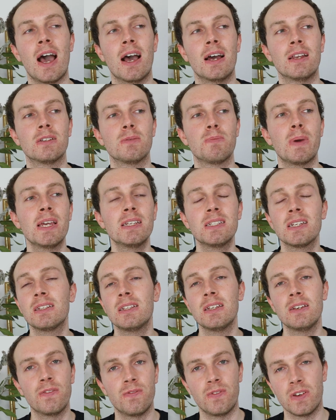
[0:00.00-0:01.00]
and
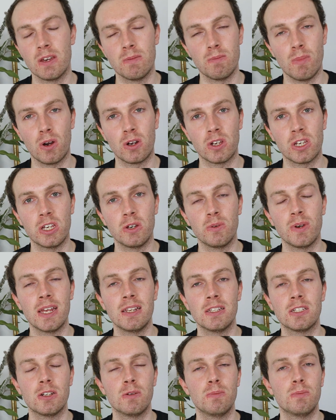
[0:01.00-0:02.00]
basically fearmonger you
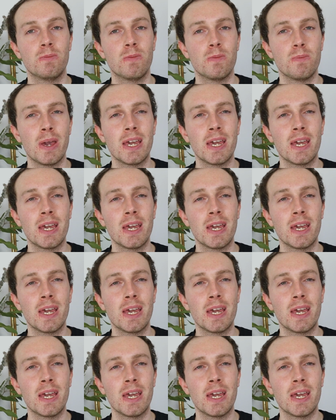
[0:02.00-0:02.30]
into